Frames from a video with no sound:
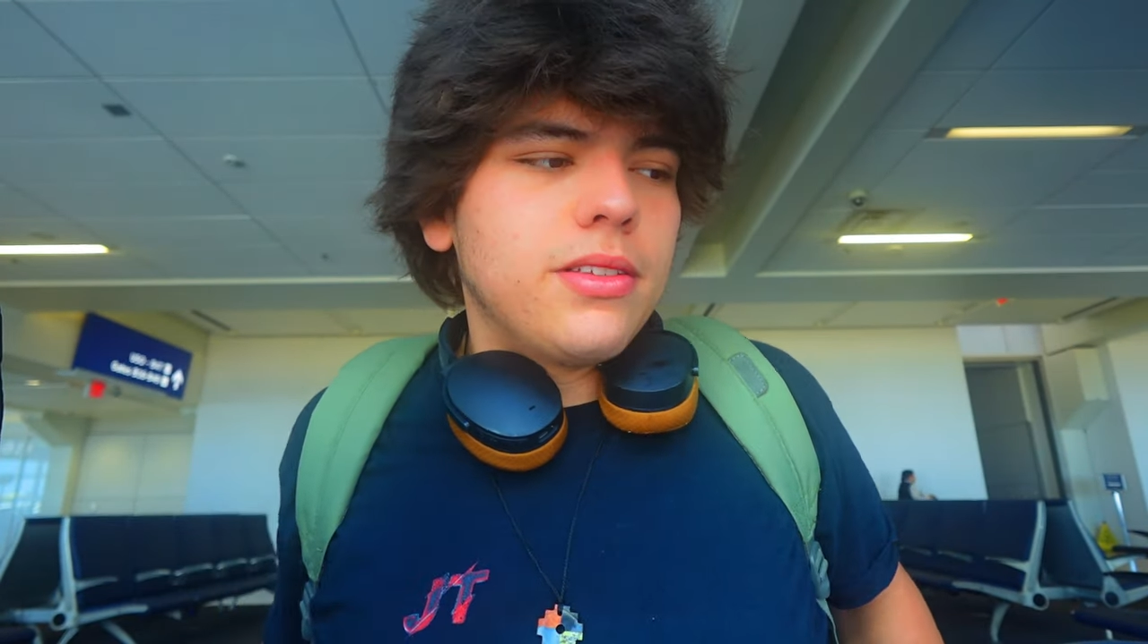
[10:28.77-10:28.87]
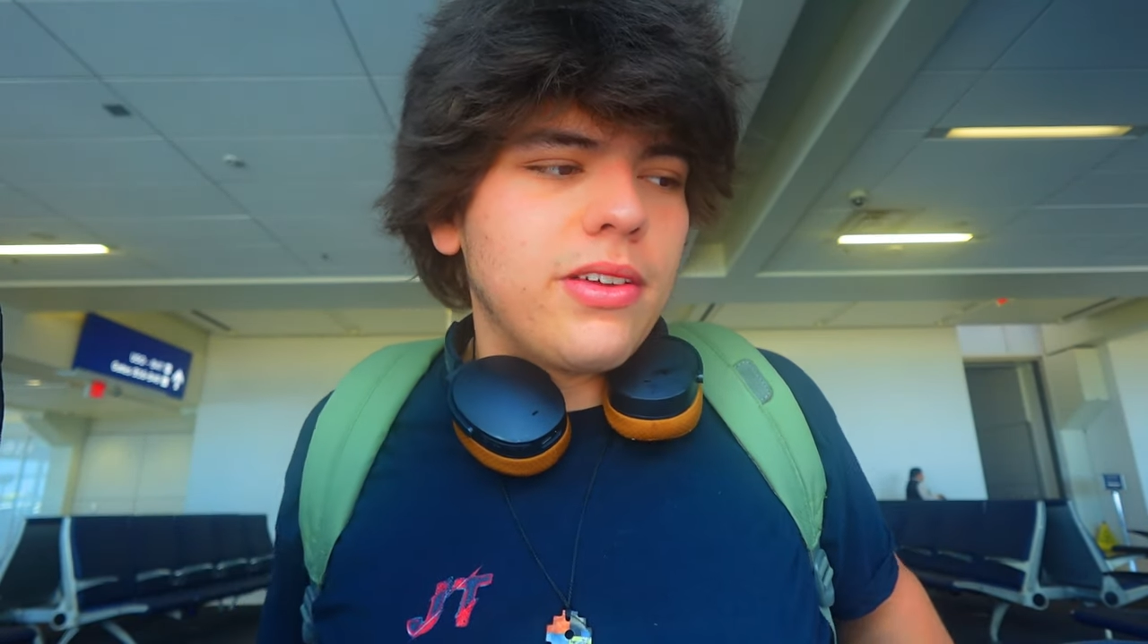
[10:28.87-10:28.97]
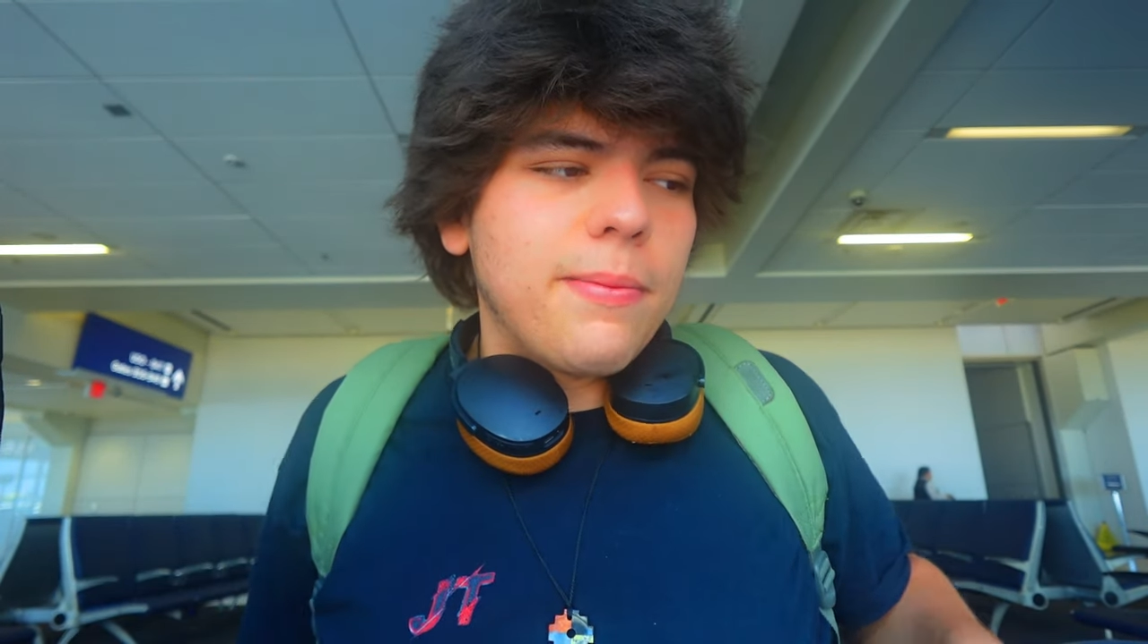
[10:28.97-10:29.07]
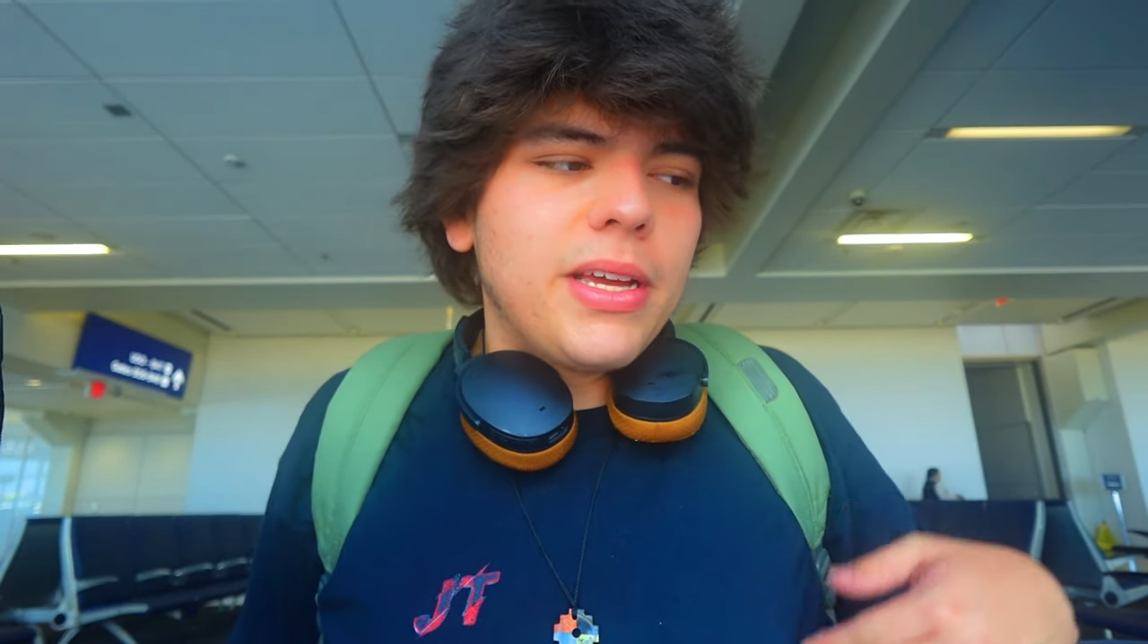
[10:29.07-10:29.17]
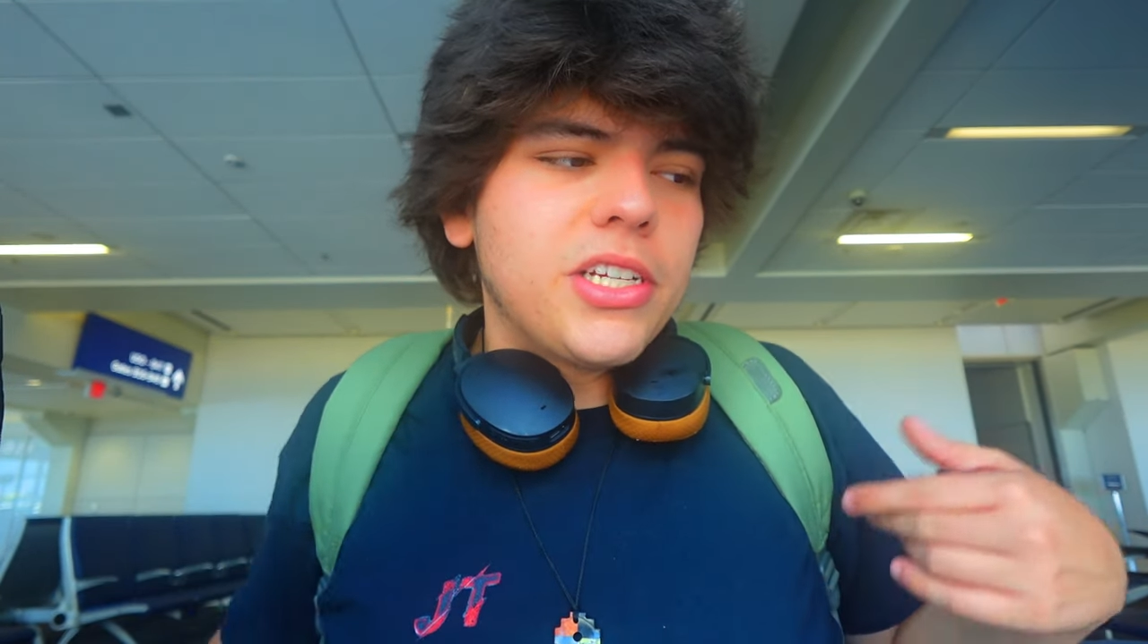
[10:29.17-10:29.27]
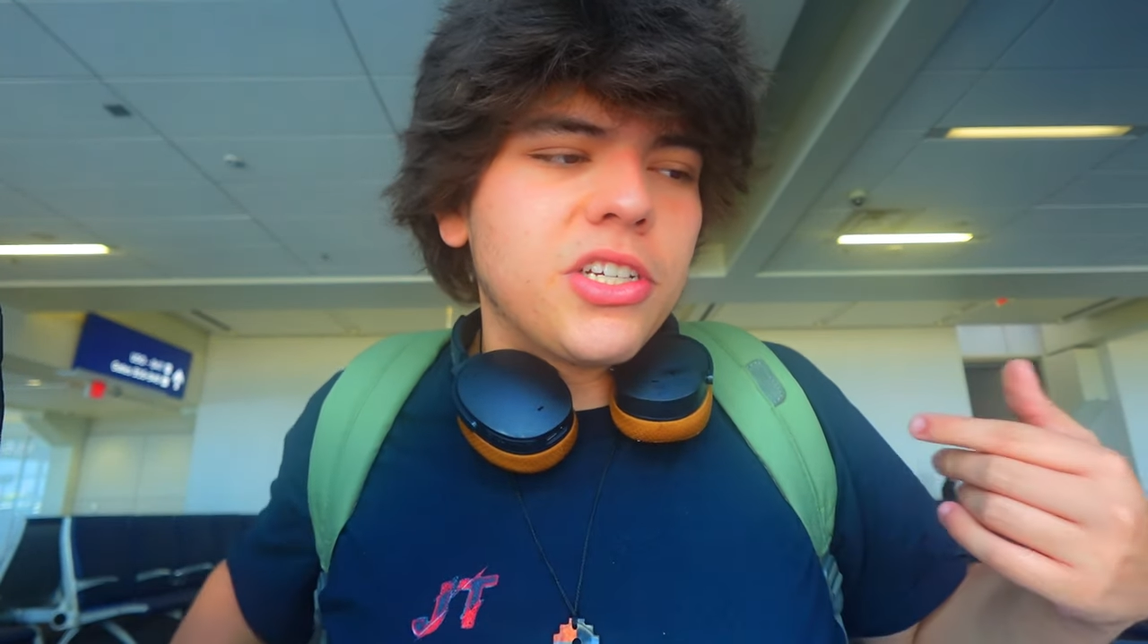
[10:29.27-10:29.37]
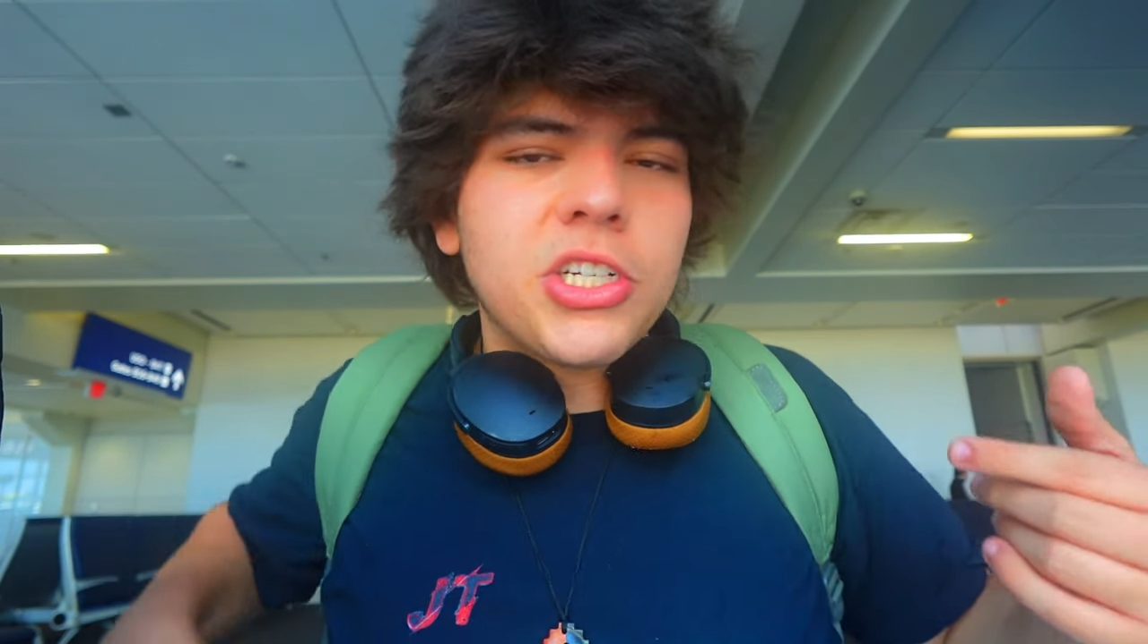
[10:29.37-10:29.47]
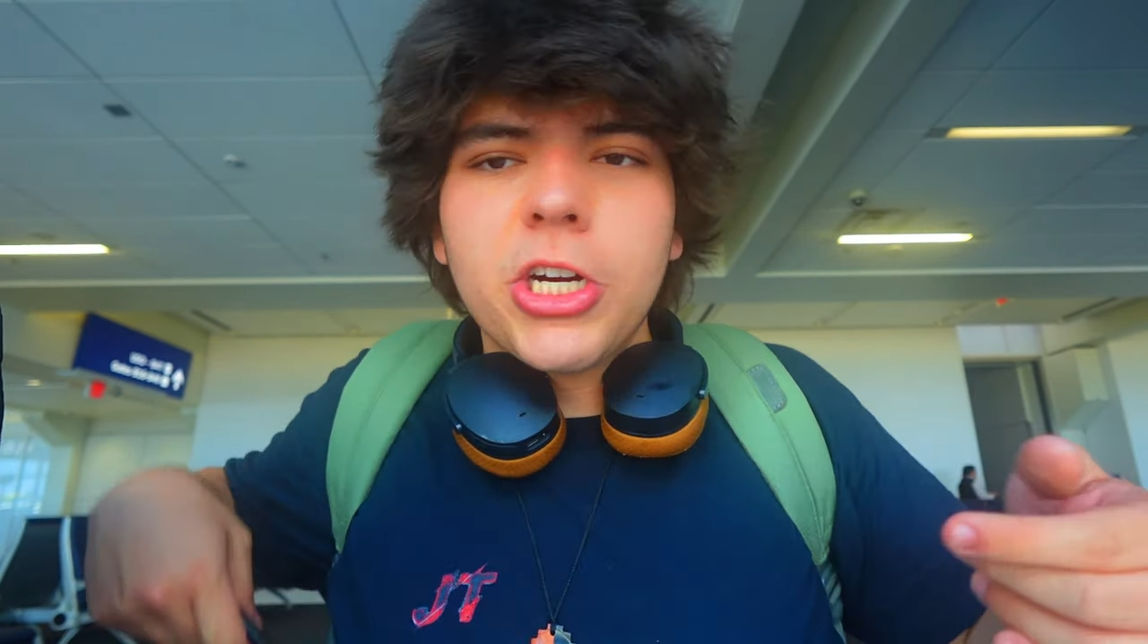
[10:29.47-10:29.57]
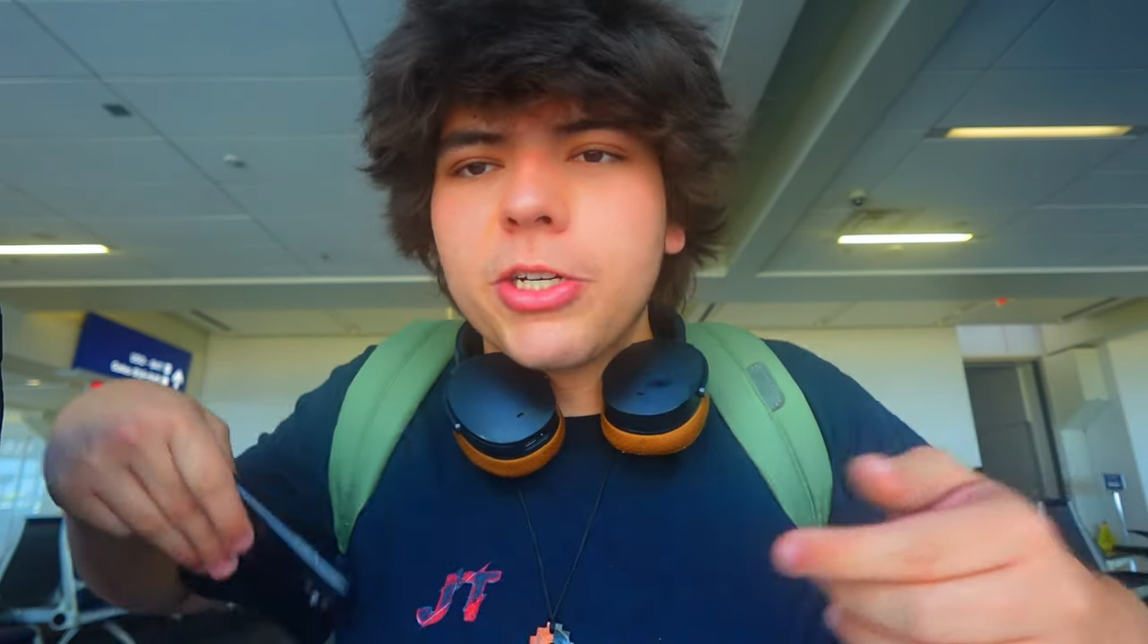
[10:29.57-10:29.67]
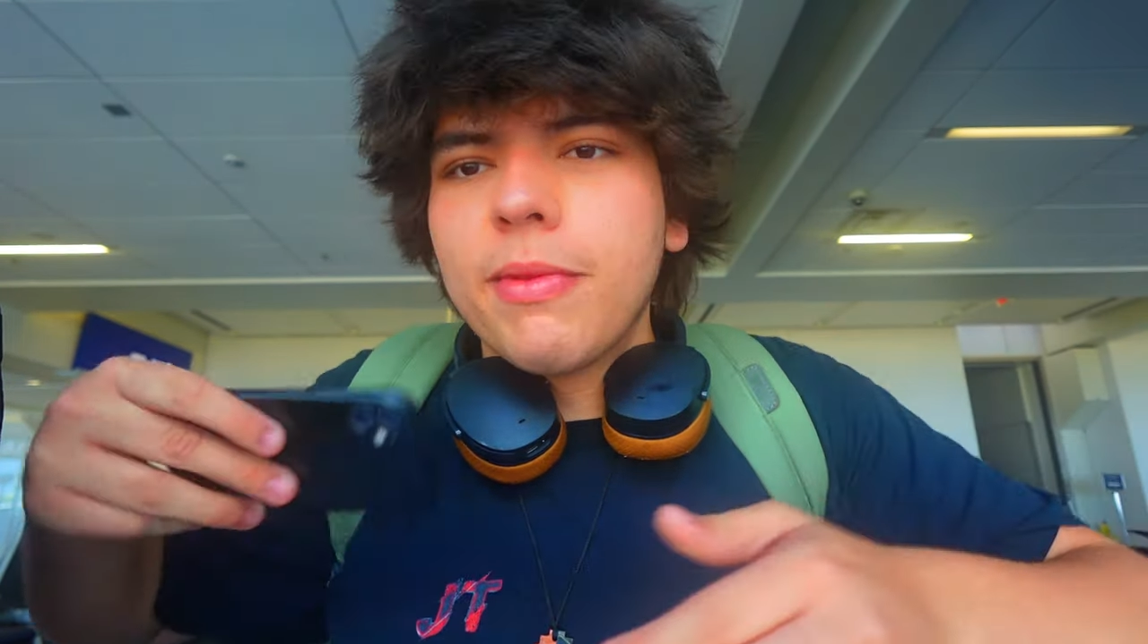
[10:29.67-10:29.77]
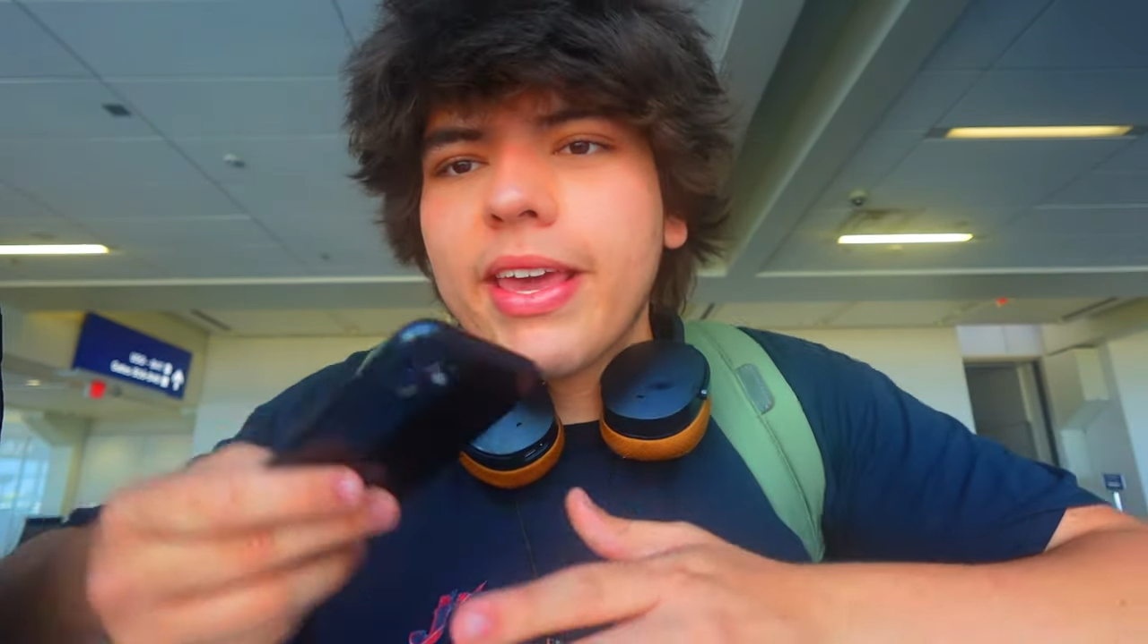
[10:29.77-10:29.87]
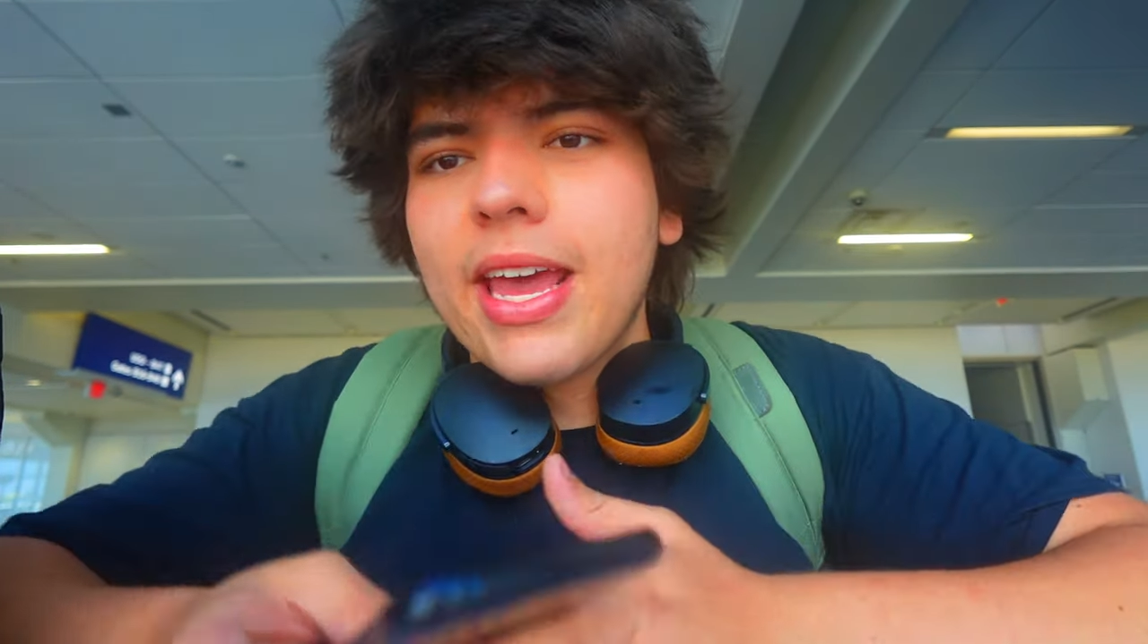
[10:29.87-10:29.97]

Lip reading: so I might just charge my